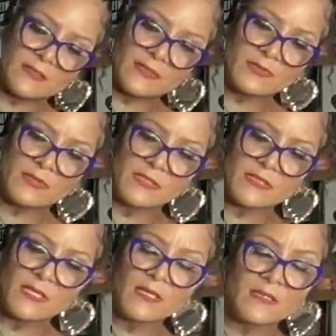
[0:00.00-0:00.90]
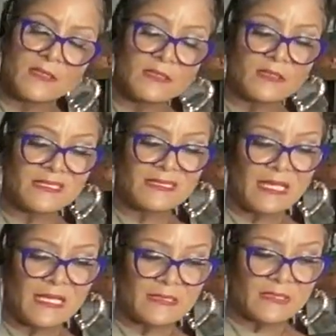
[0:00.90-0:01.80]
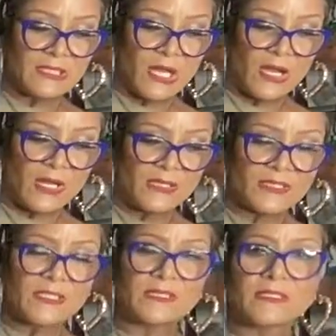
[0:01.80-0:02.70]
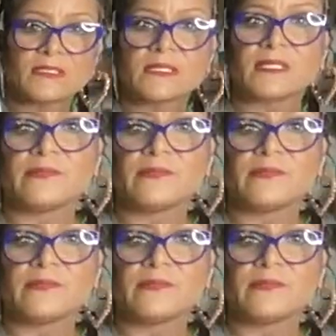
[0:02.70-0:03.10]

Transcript: the shorts. This is a size large. It's going